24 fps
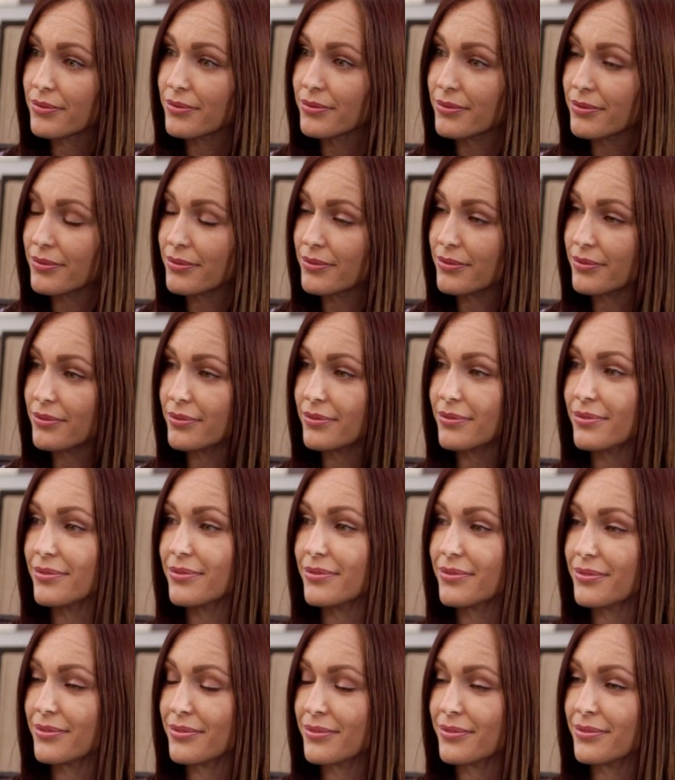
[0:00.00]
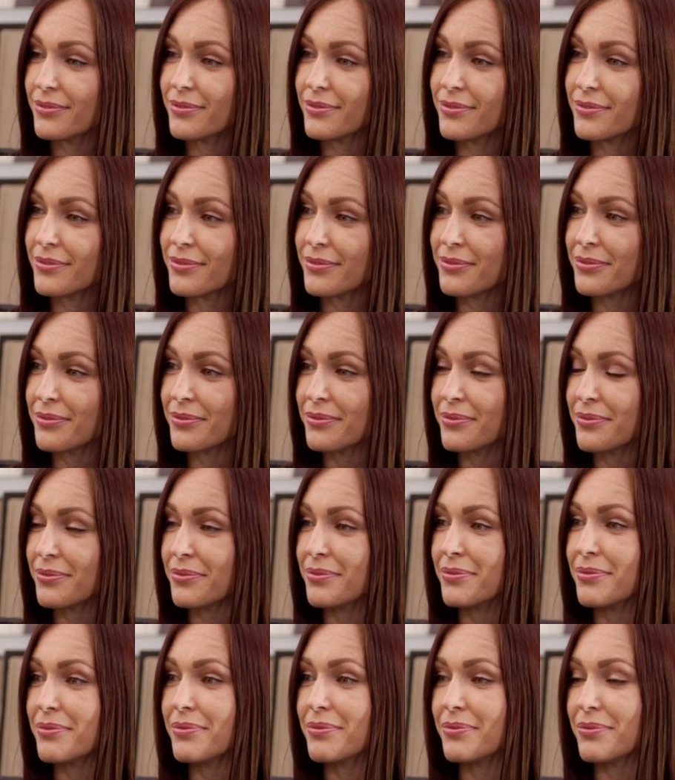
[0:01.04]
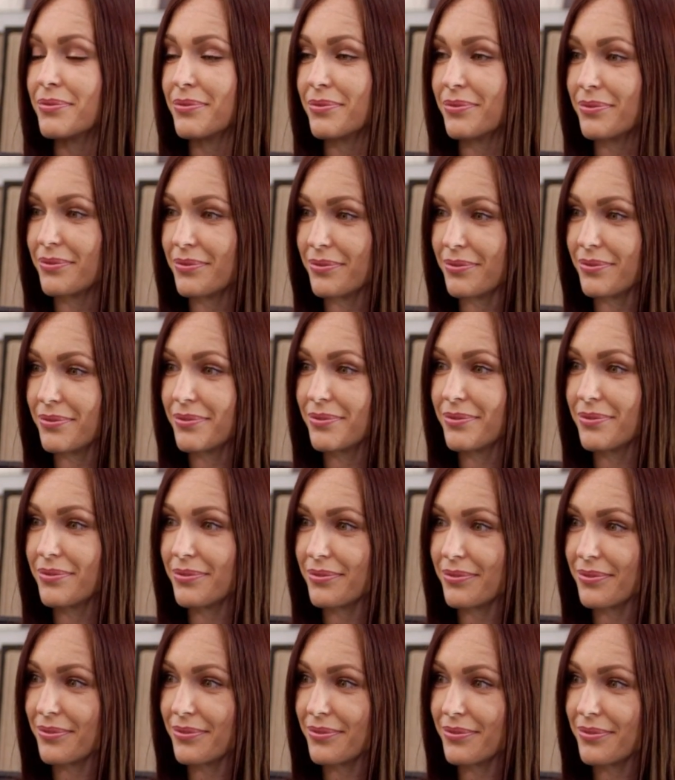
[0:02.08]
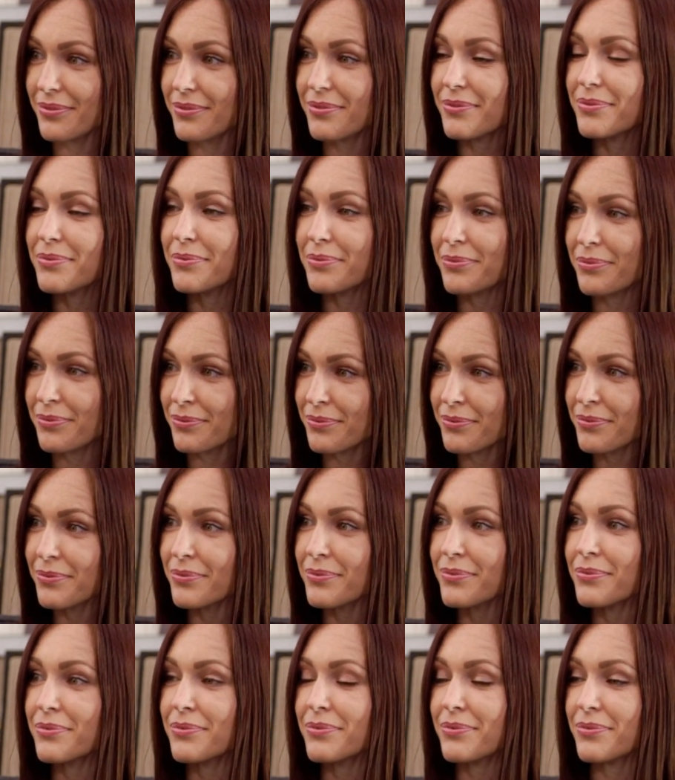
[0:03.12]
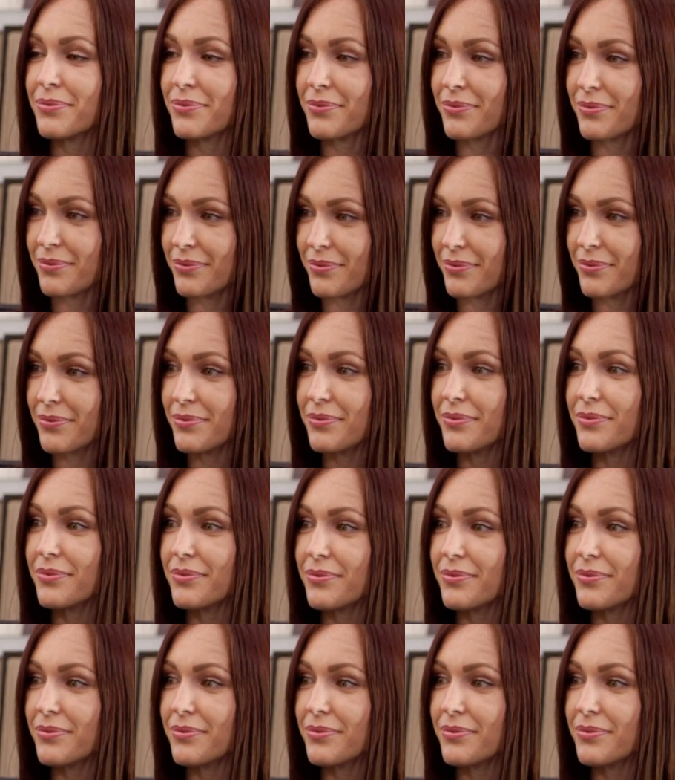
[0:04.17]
No words are spoken by the person on screen.